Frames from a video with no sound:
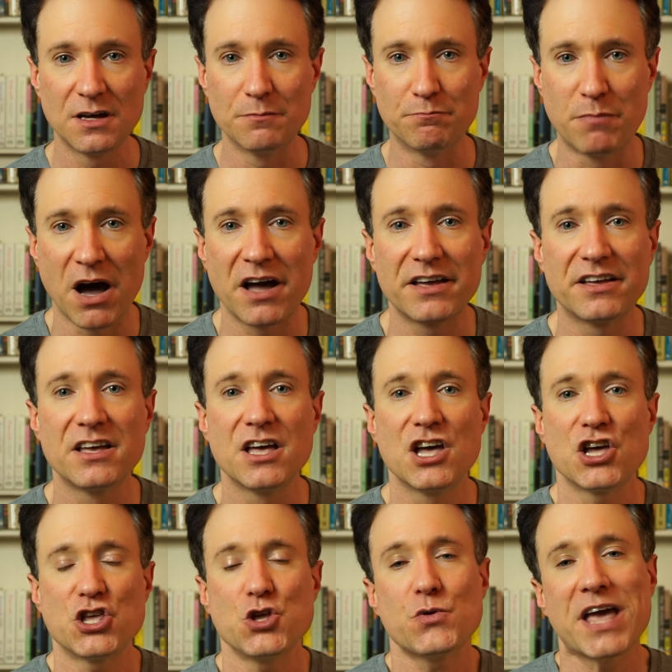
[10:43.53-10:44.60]
But
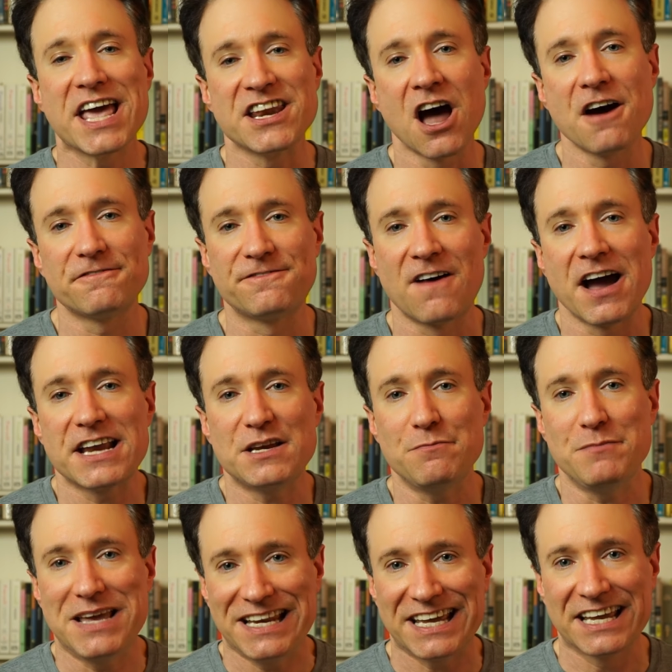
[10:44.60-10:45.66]
you cannot find
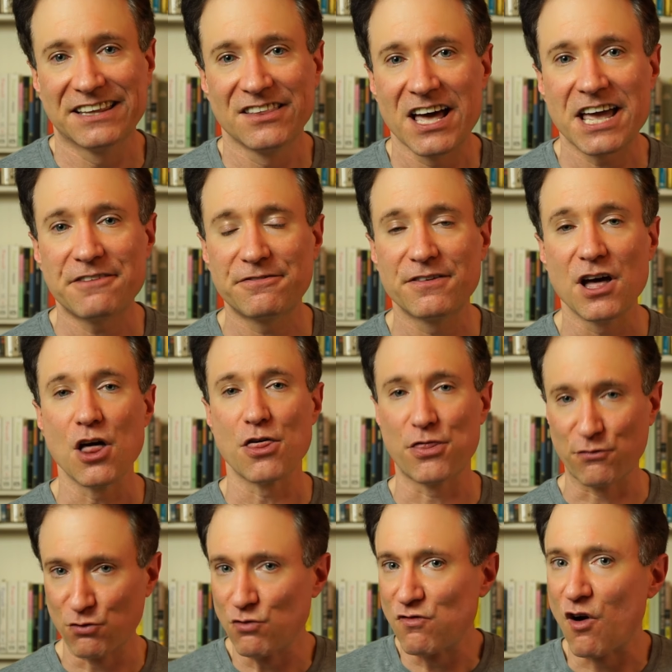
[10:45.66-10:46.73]
meaning in life
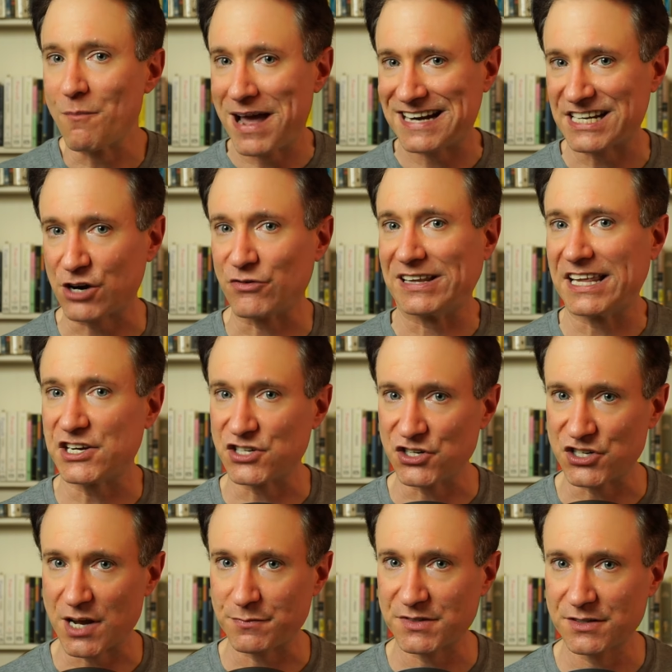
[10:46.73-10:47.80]
through romantic
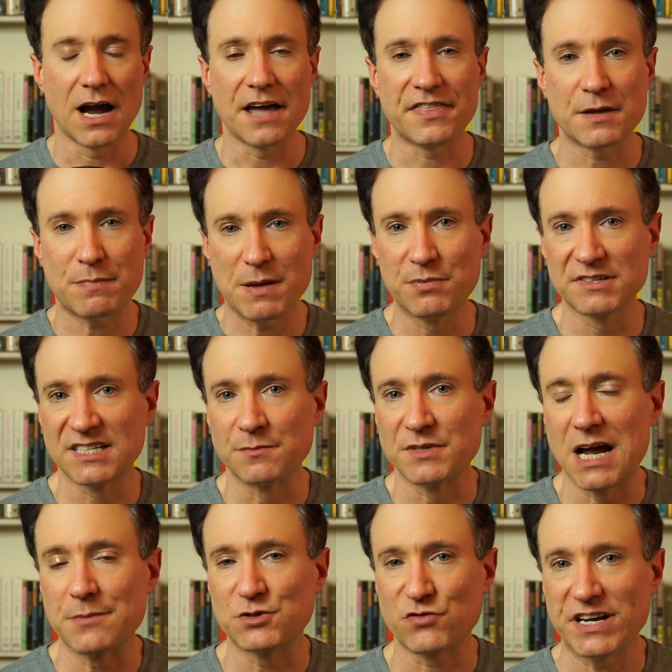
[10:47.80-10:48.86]
relationships. I think people
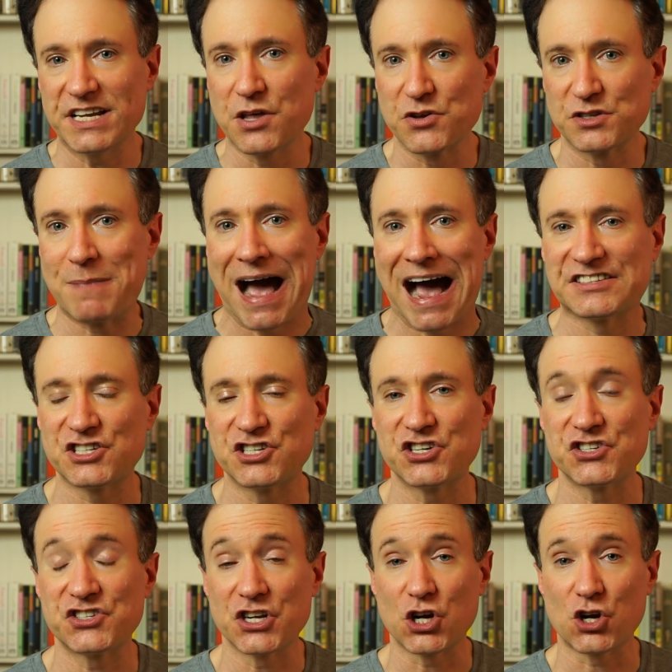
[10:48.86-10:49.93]
sometimes read those
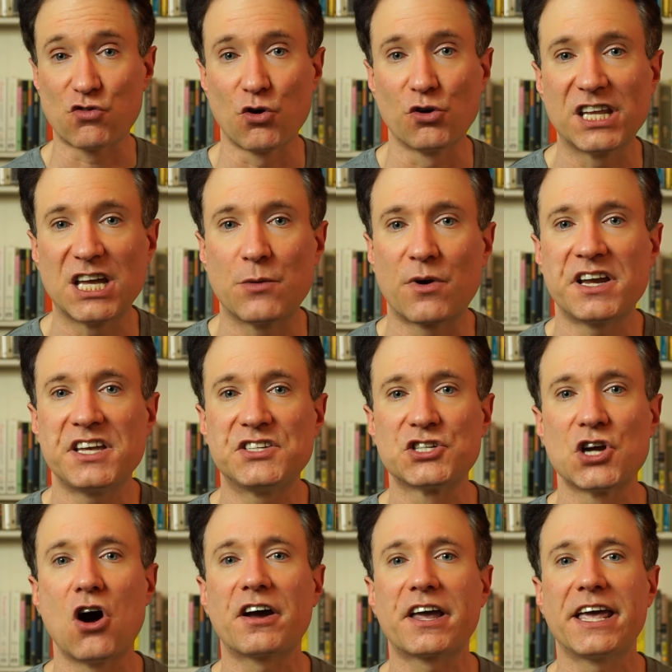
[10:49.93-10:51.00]
passages in Crowley where he's
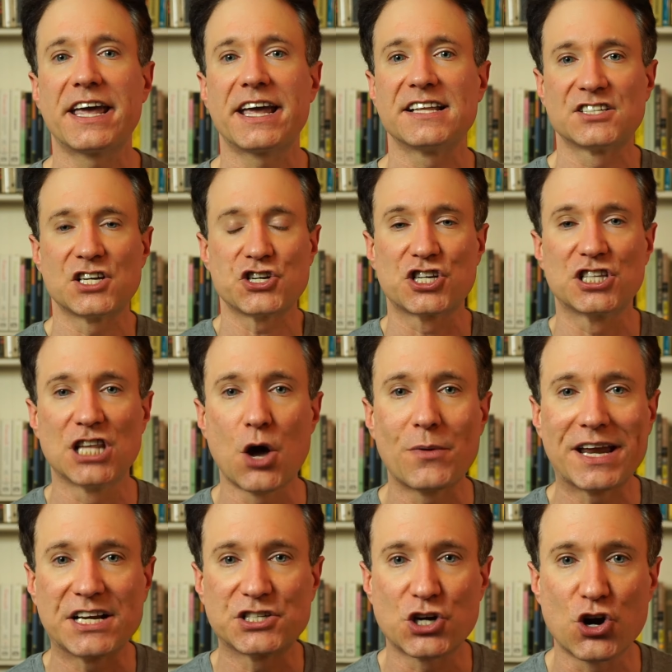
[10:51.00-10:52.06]
talking in such
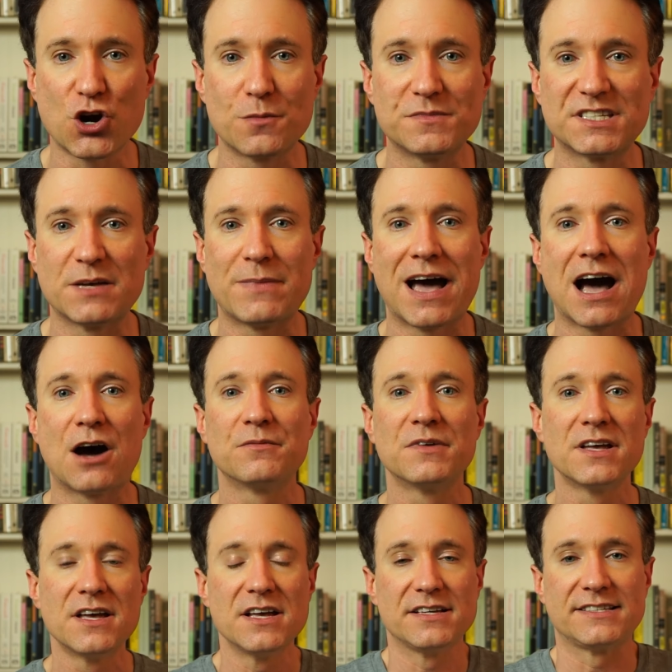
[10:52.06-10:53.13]
glowing terms about
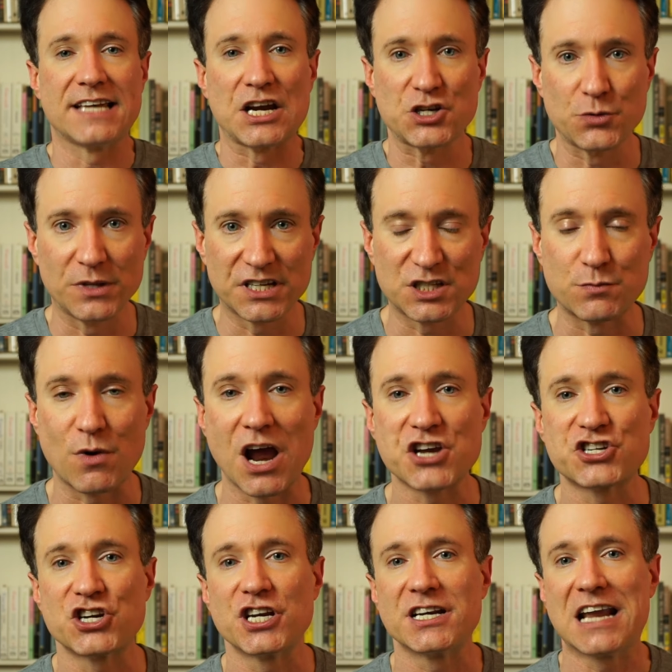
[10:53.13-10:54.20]
sexual
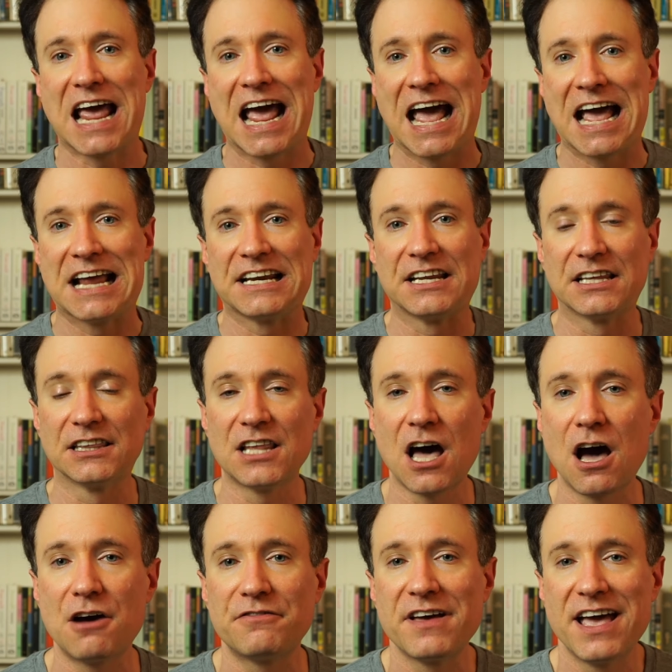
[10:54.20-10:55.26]
expression and
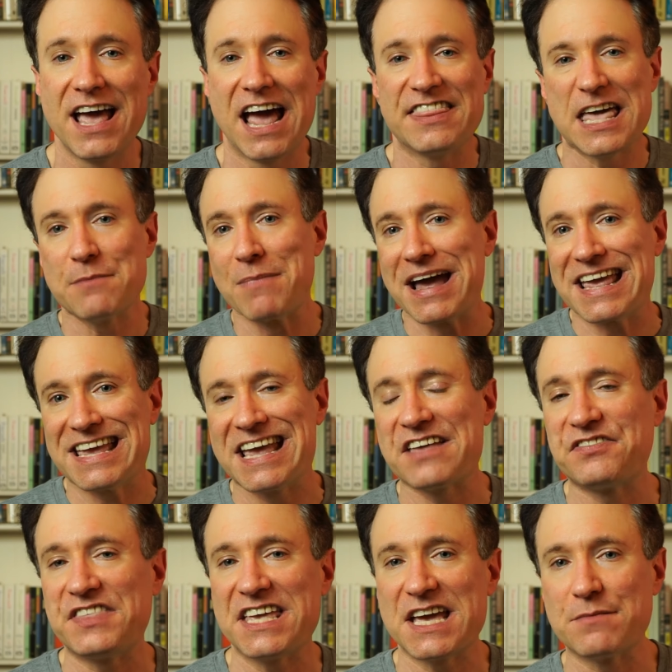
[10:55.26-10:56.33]
love, and they might
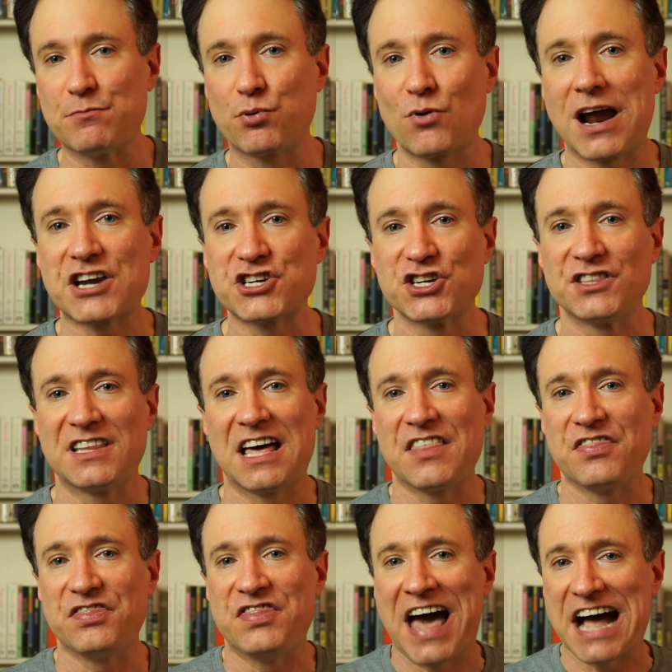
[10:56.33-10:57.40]
get the impression
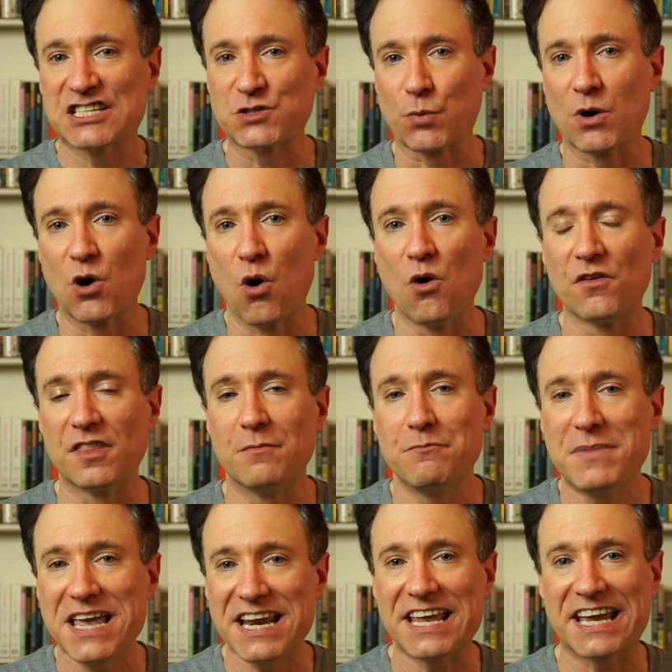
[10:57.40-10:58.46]
that that's where all the
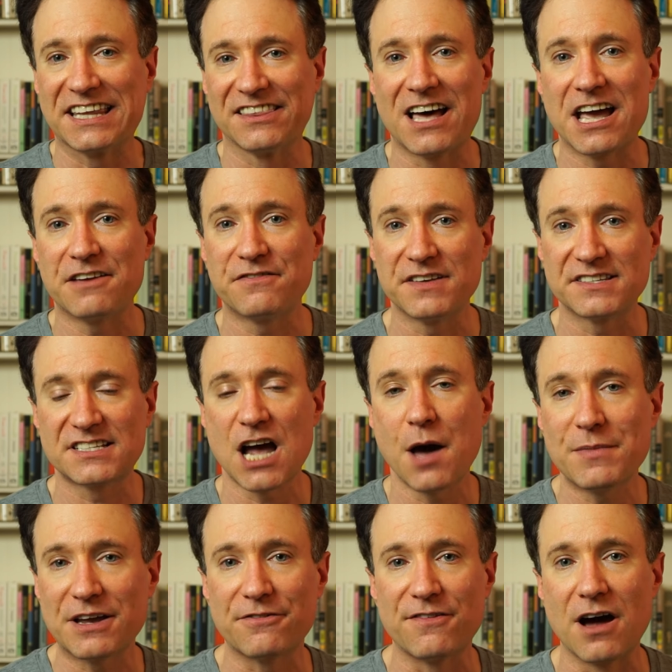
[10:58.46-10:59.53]
meaning in life is
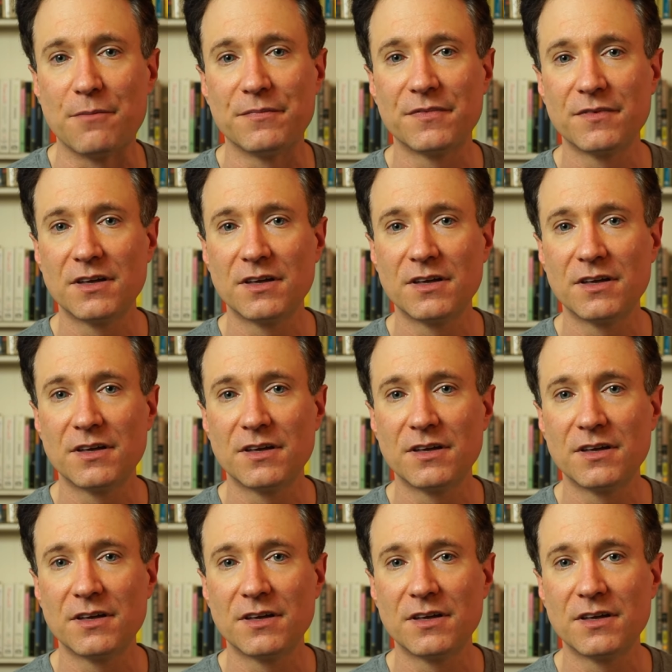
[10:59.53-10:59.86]
coming from.